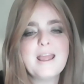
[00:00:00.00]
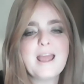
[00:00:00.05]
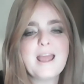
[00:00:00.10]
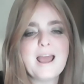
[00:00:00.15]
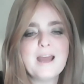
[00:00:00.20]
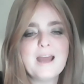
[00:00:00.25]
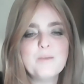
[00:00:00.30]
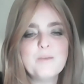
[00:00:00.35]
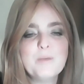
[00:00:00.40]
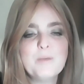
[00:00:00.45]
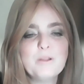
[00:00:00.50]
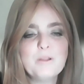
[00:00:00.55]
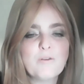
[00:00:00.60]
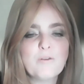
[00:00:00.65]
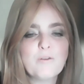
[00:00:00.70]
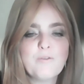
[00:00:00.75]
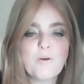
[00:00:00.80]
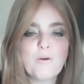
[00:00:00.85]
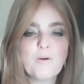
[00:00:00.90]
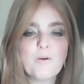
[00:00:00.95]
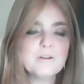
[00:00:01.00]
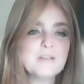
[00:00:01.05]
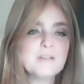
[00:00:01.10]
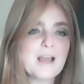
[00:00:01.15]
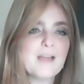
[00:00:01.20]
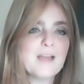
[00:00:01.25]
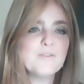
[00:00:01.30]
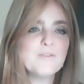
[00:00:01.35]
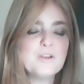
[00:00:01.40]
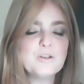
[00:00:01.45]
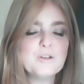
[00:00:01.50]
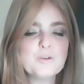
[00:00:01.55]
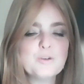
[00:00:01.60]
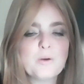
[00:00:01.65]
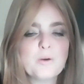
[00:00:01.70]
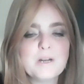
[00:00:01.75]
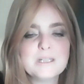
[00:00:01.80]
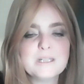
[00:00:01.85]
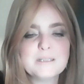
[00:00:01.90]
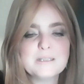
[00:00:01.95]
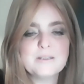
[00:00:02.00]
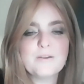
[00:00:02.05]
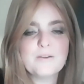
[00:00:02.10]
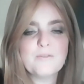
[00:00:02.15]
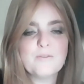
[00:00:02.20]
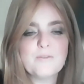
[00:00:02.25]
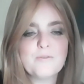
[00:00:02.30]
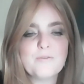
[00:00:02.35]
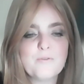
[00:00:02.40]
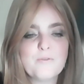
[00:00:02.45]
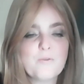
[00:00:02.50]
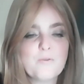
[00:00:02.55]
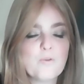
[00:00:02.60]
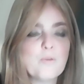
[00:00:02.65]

And we look forward to having you join us for